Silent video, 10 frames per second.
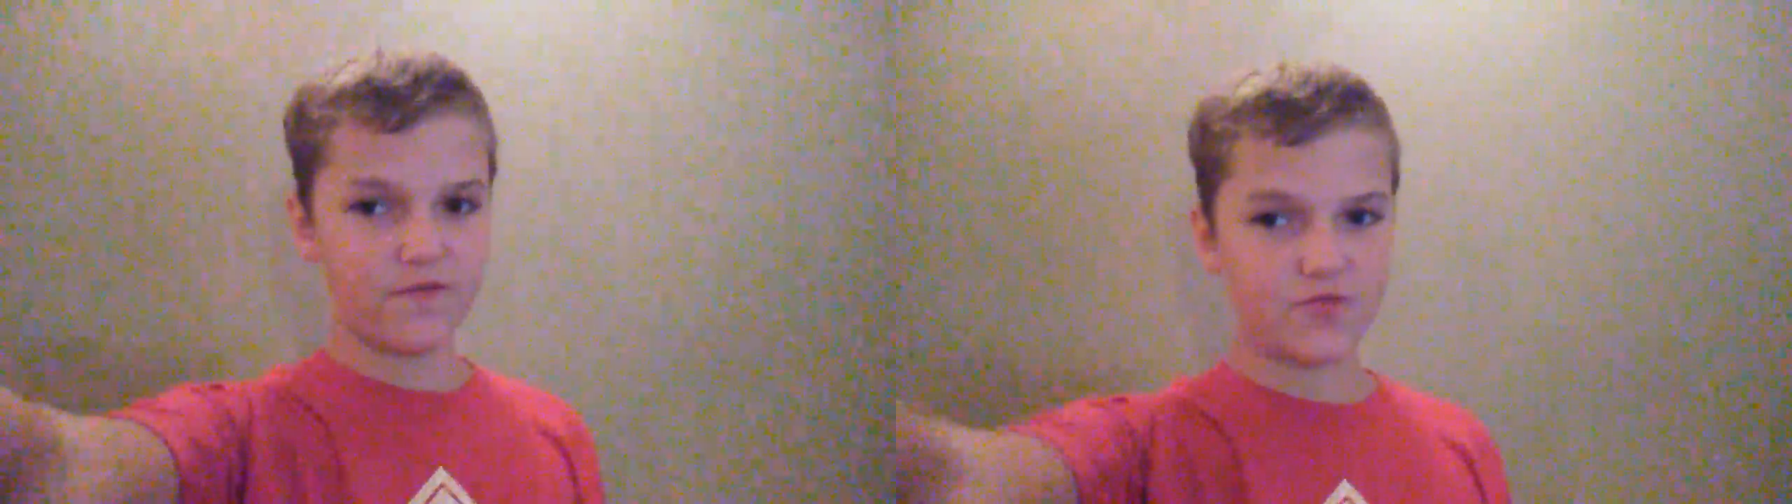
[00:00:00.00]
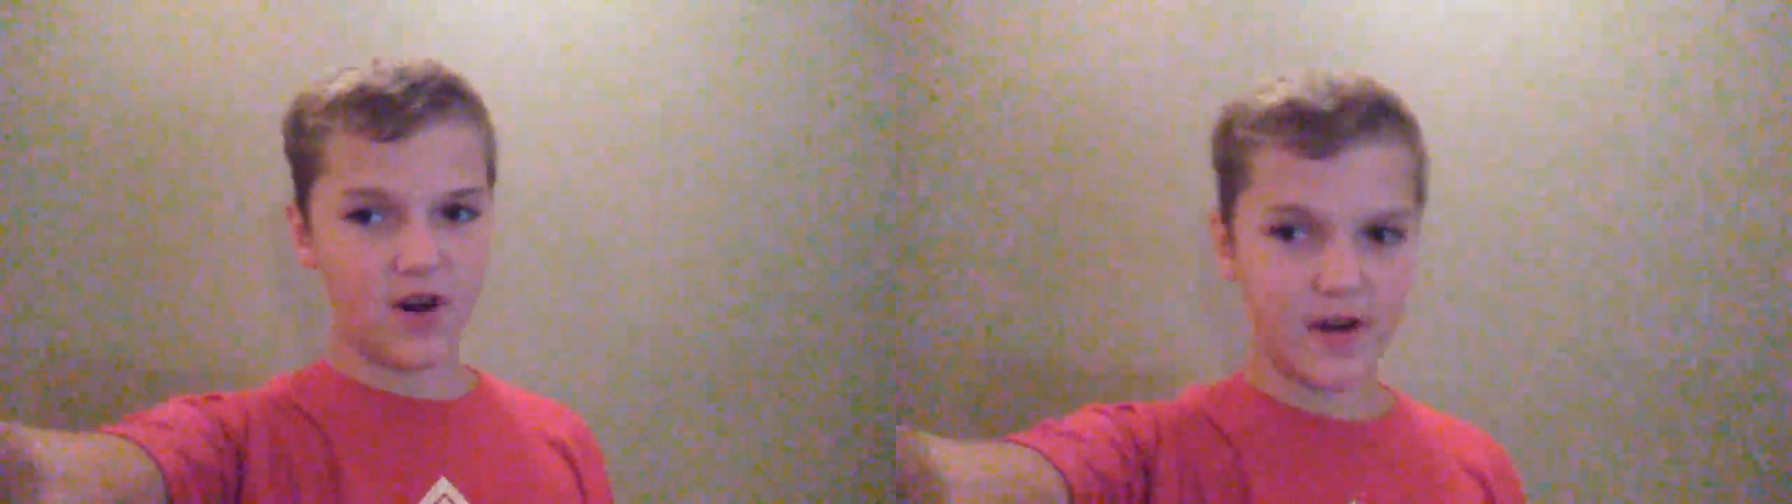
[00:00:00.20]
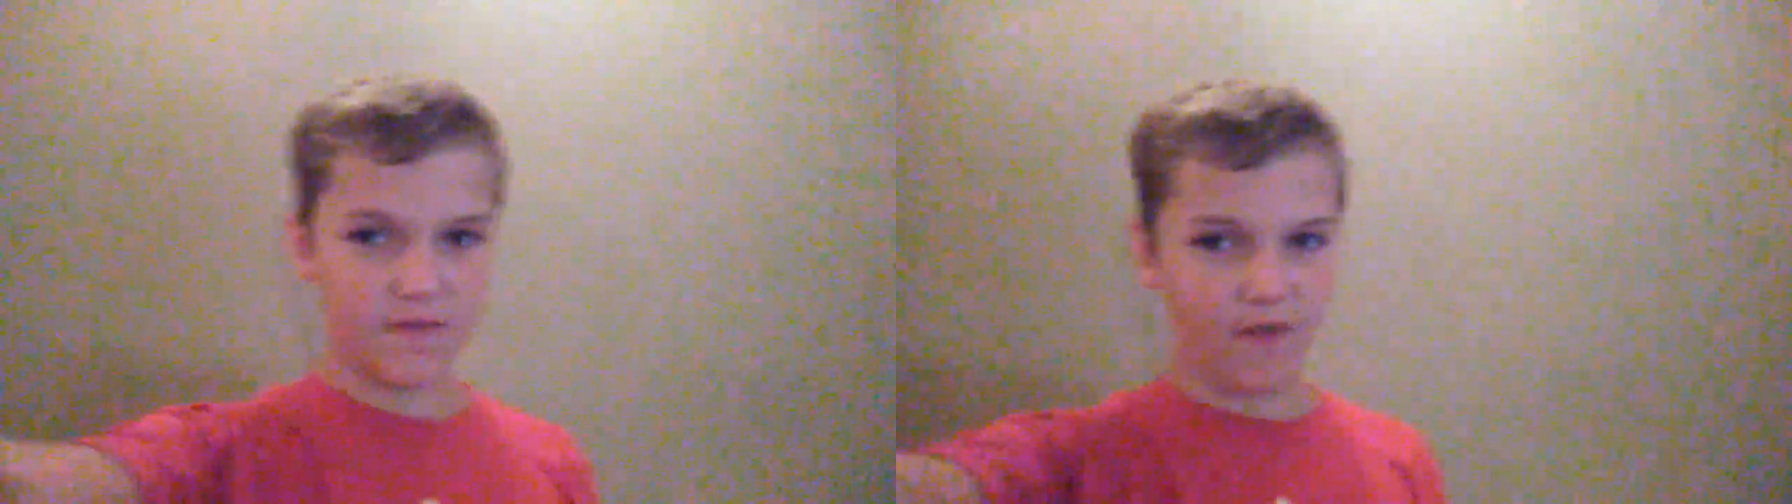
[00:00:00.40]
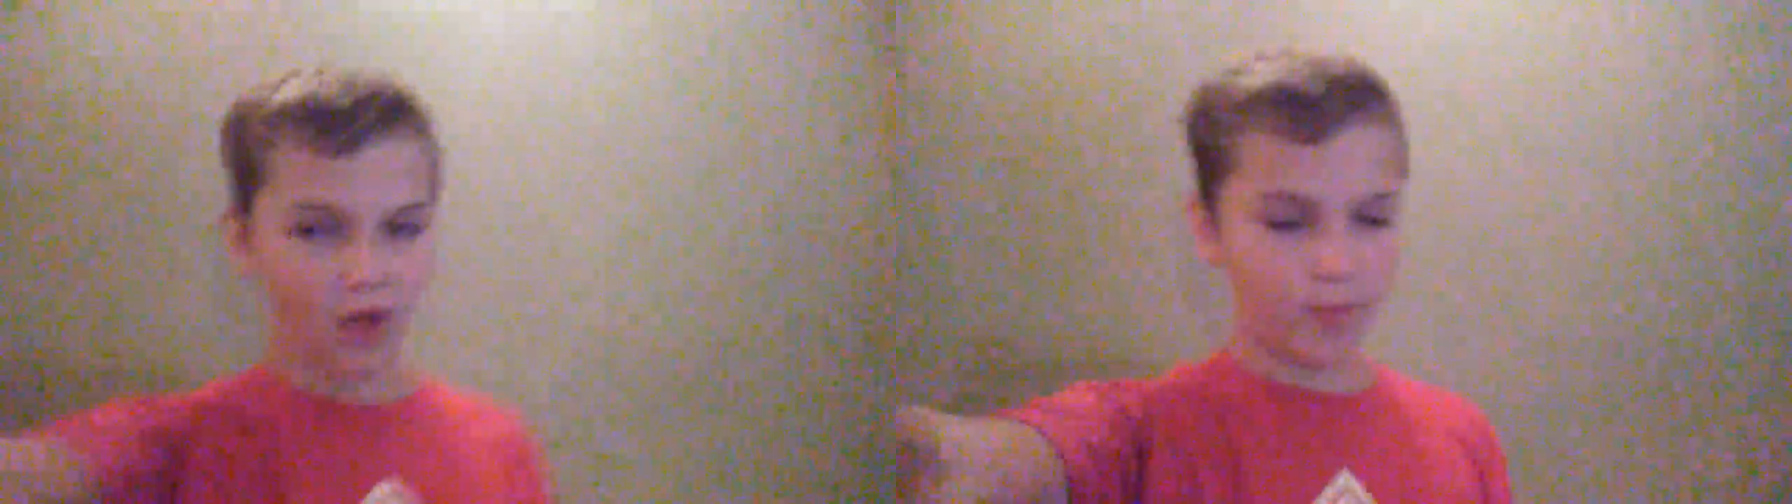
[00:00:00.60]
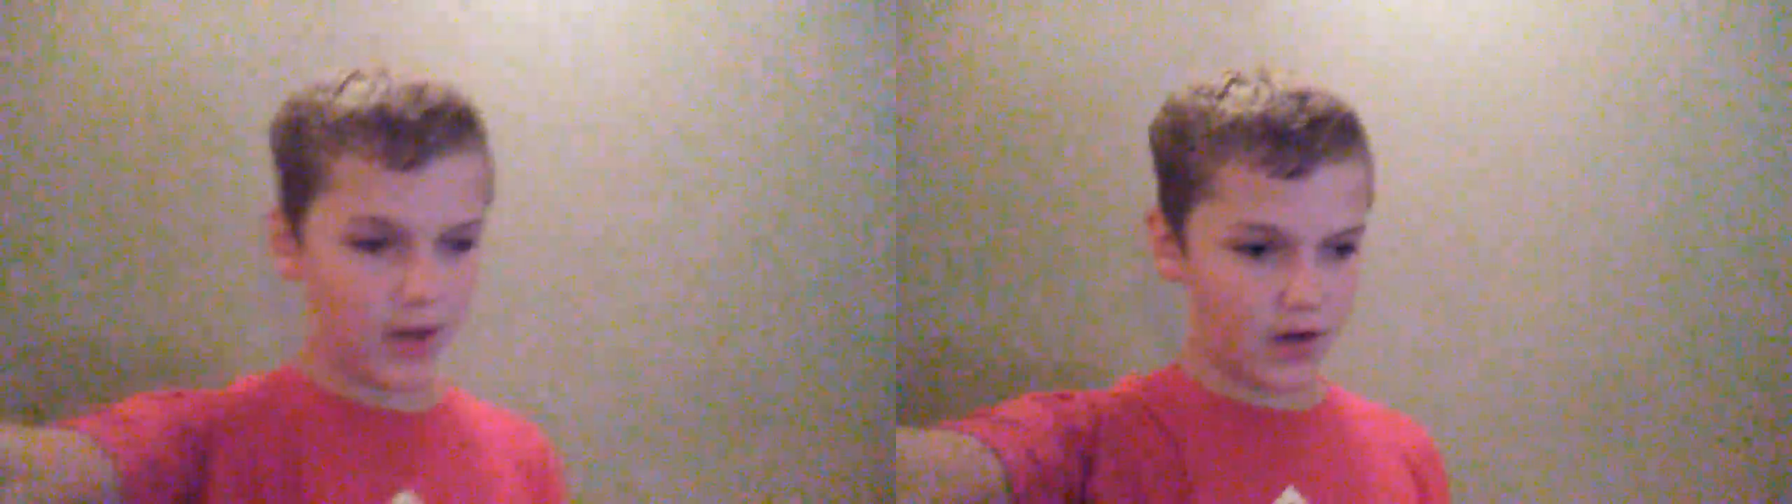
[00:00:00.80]
try to
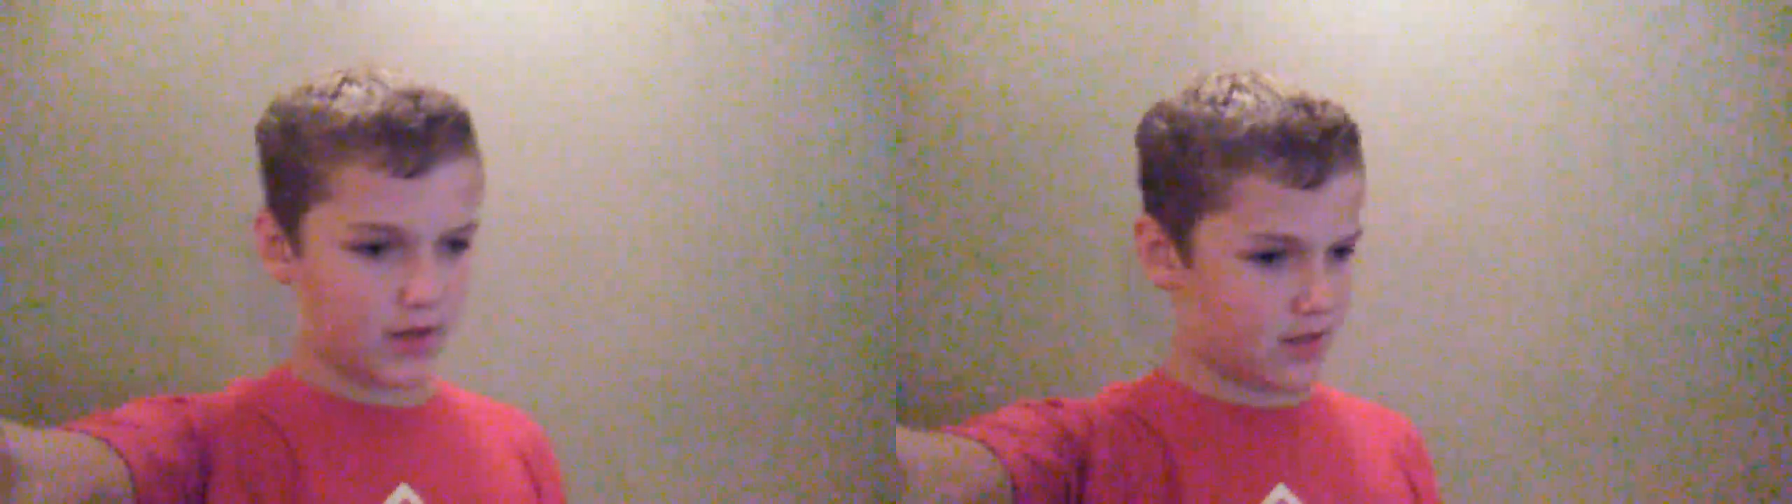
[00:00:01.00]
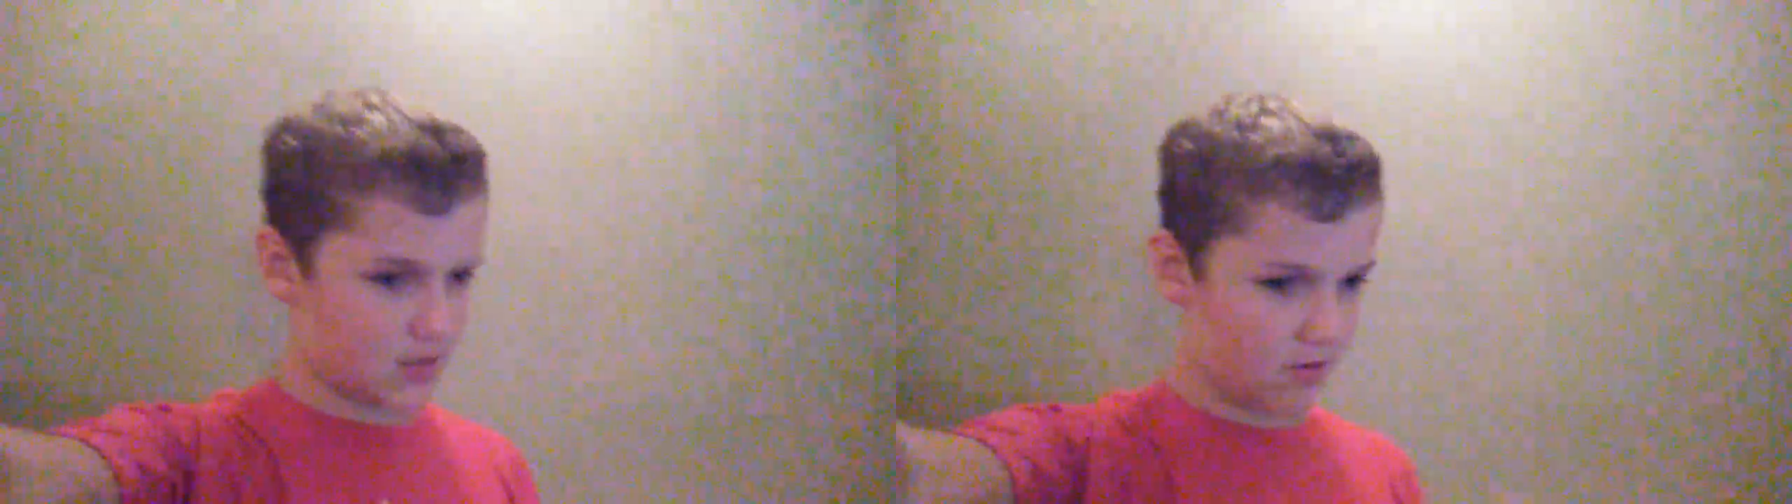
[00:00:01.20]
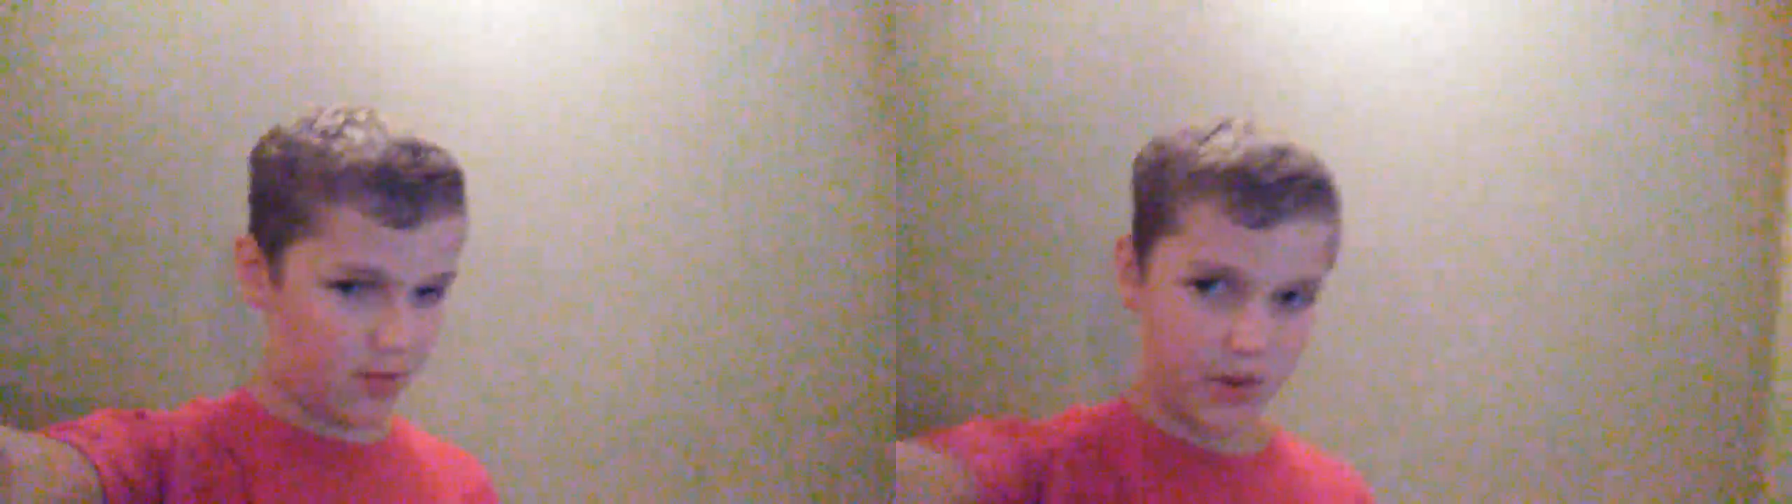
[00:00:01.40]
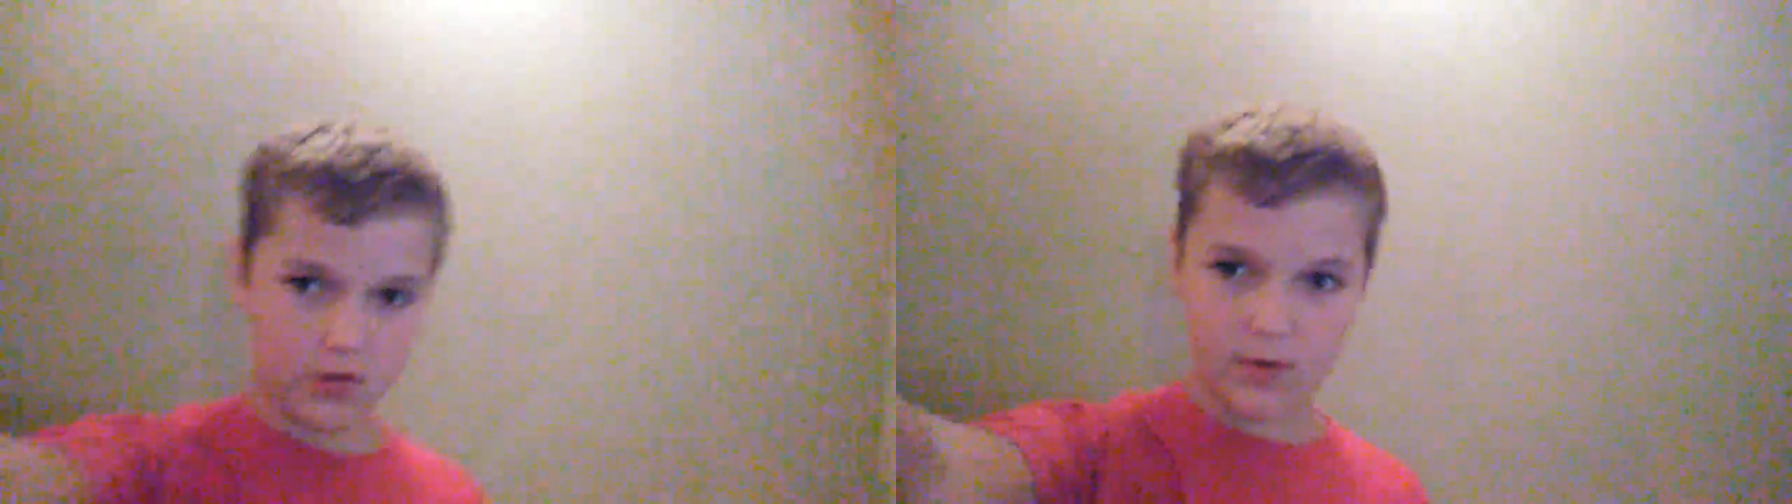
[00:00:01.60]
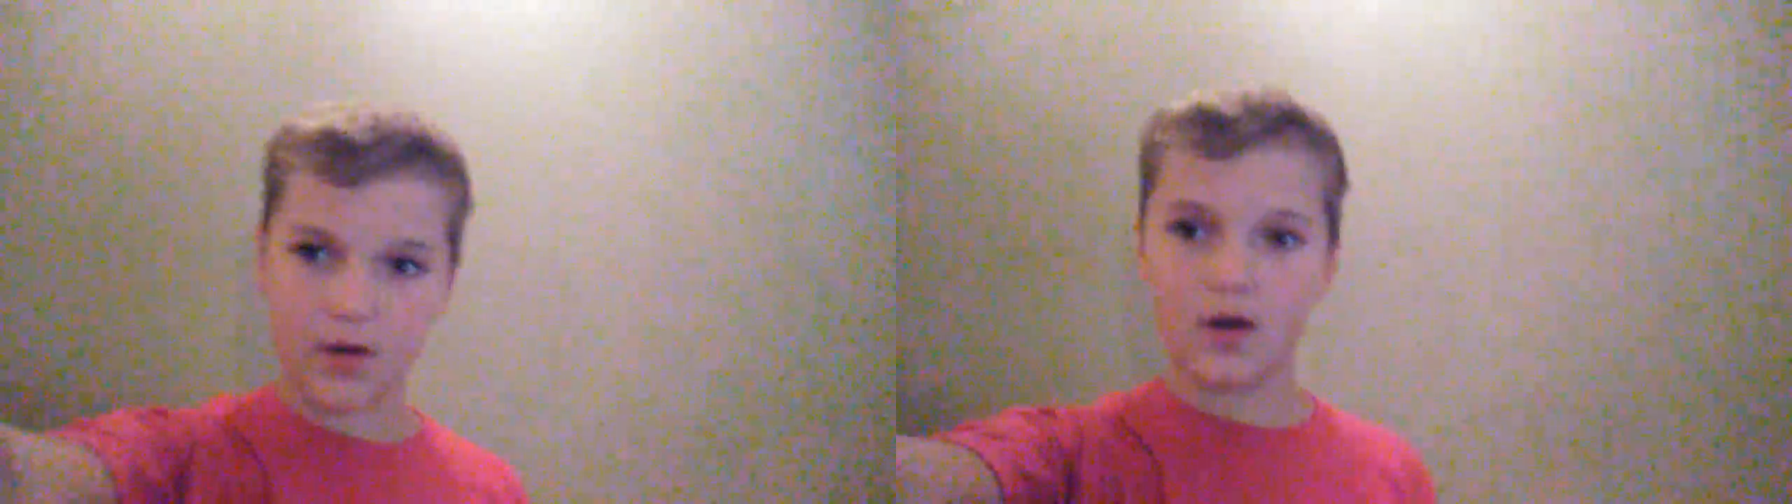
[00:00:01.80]
follow me on Instagram or
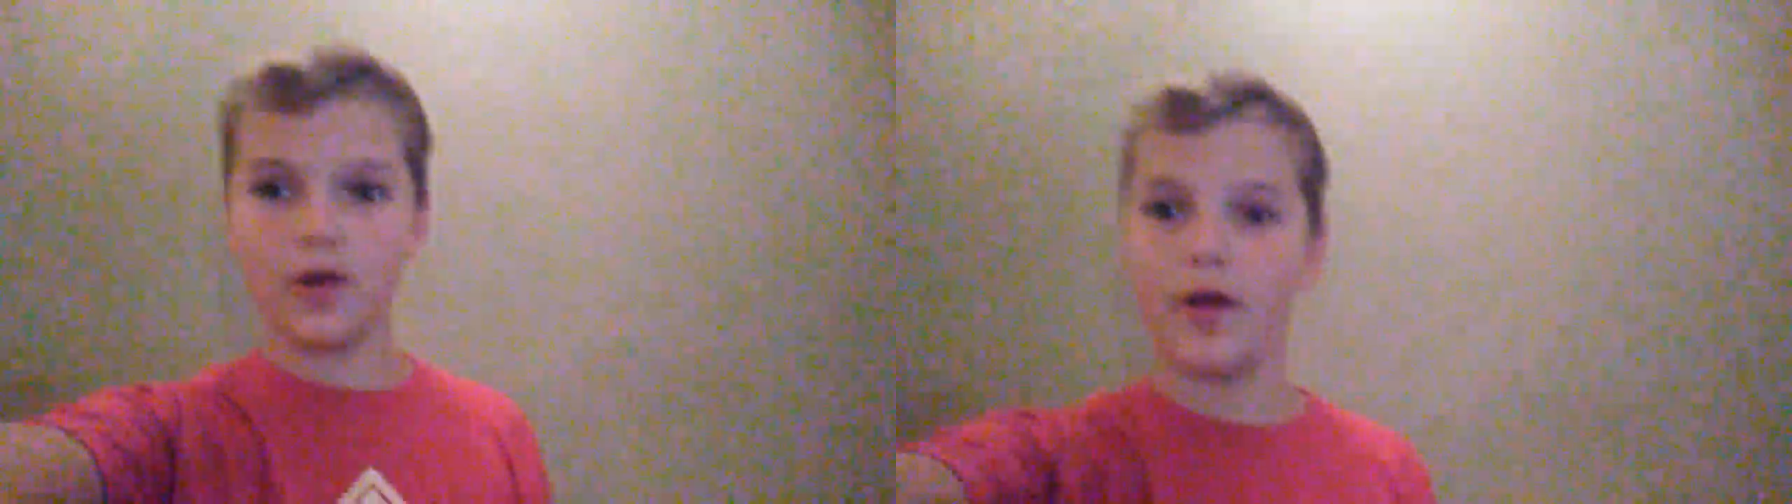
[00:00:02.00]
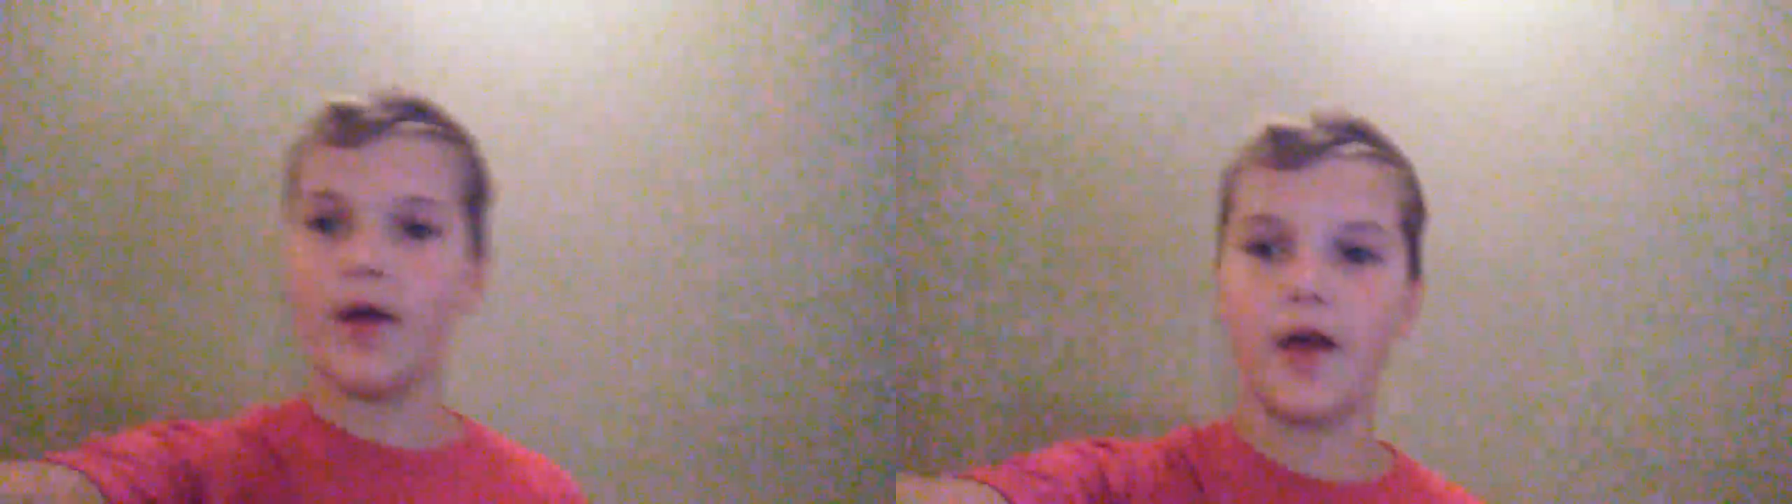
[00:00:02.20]
Twitter,